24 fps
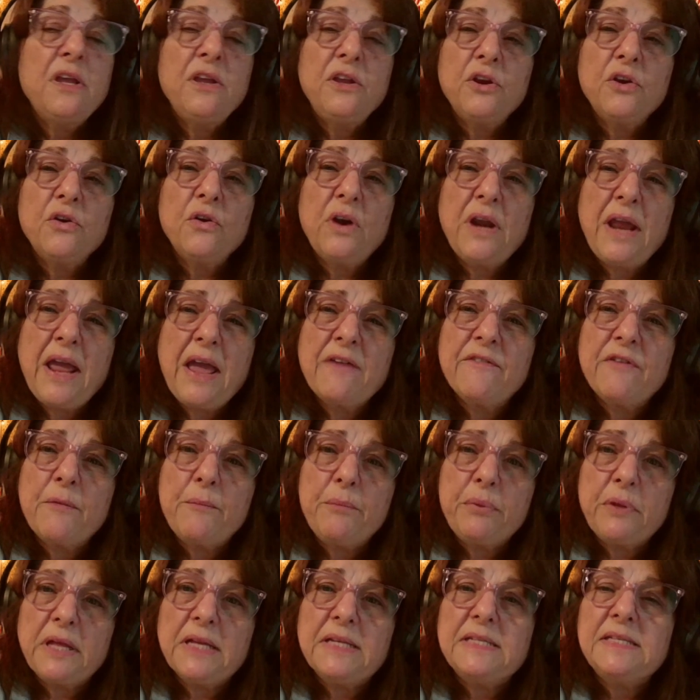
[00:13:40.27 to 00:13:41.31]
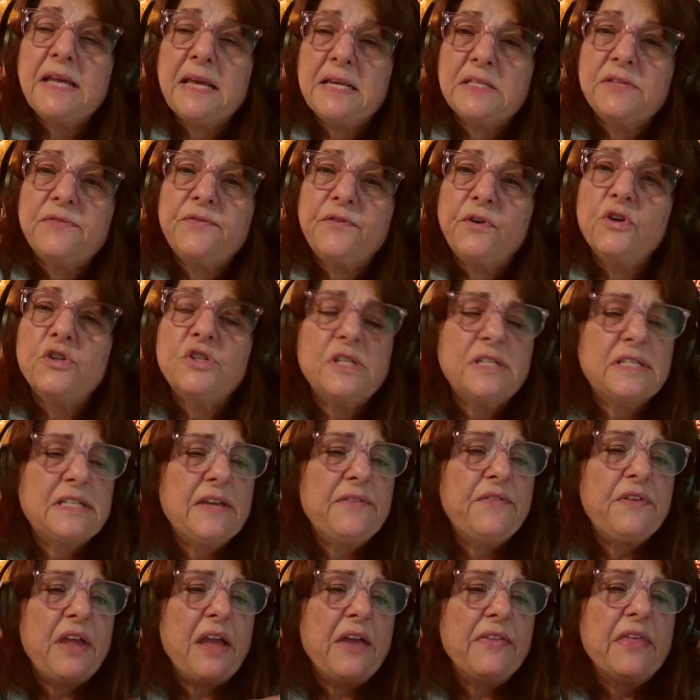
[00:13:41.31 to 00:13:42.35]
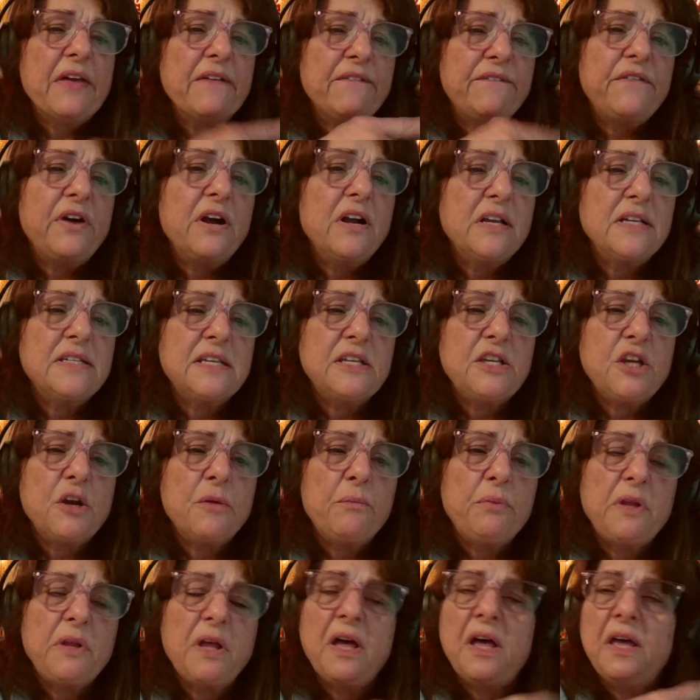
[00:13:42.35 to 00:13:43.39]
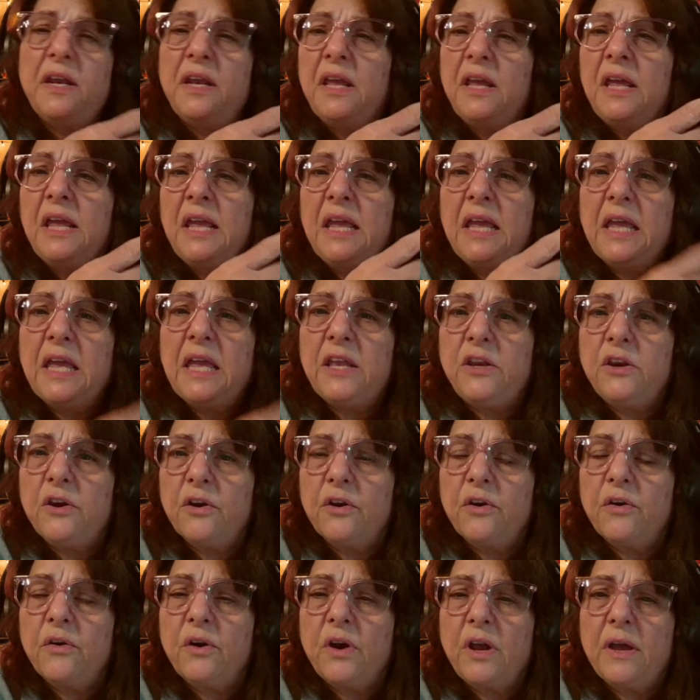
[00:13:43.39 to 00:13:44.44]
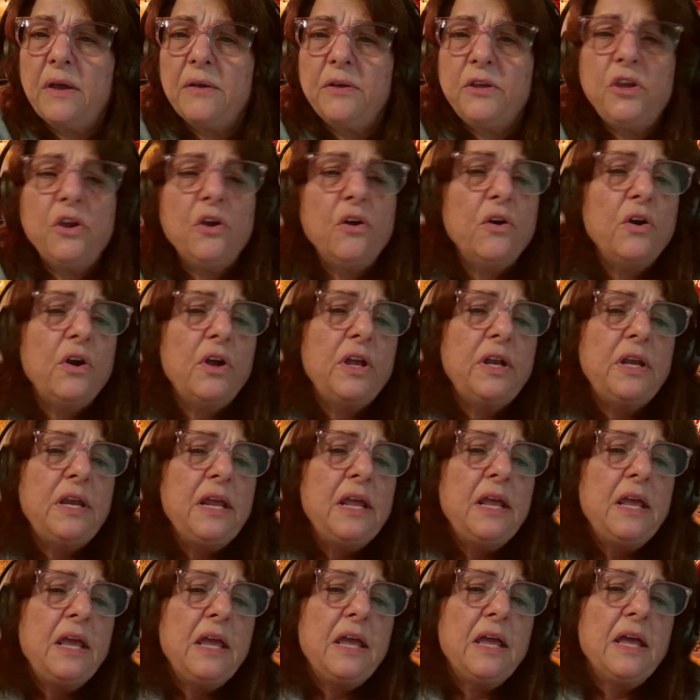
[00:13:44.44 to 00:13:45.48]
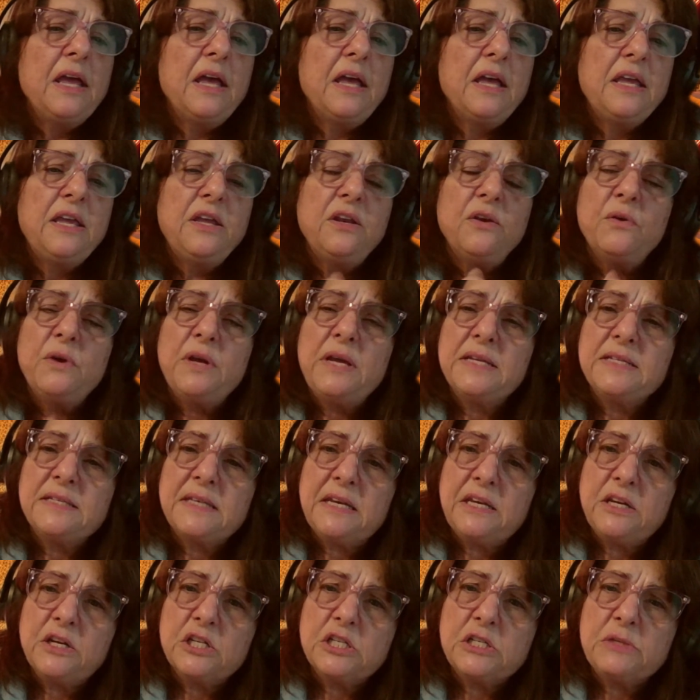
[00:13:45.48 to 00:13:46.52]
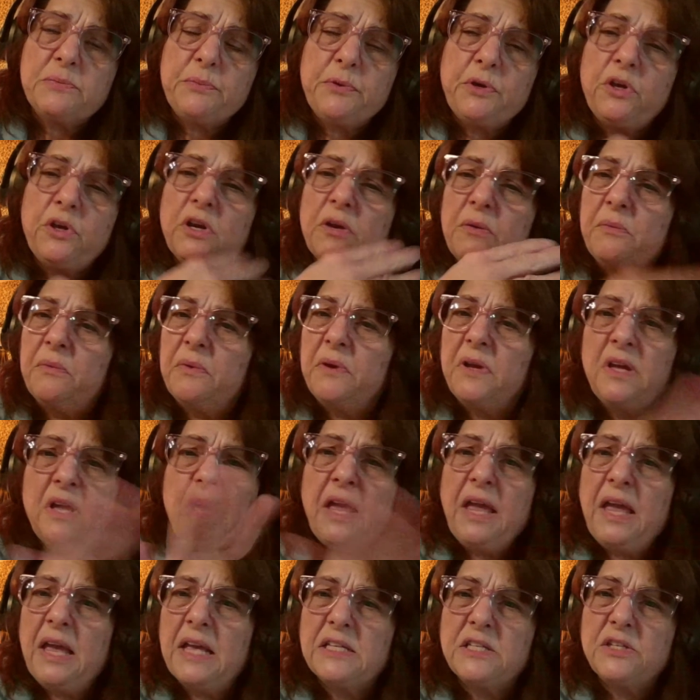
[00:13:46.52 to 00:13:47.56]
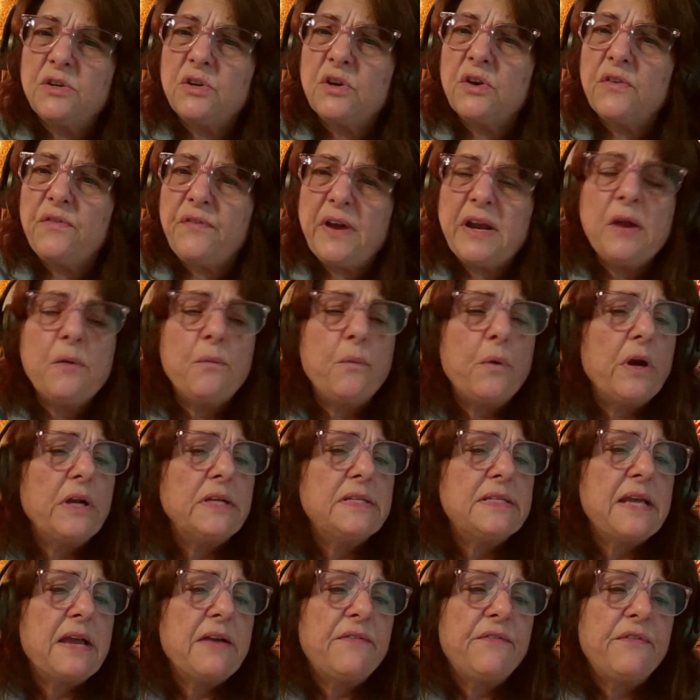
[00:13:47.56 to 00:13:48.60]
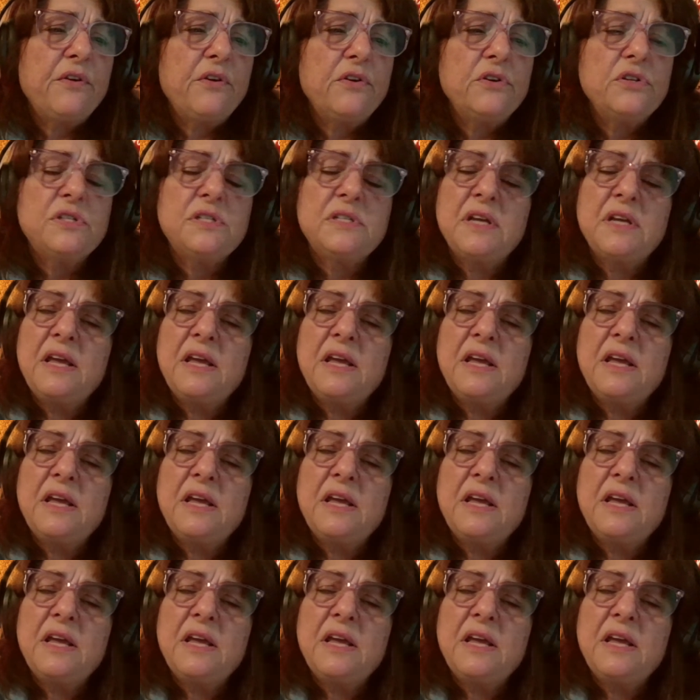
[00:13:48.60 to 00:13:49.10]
You're going to have a blood test first to see if you have that fungus in your blood, in your urine, is it in your sputum? And so you're going to find out where it's at first.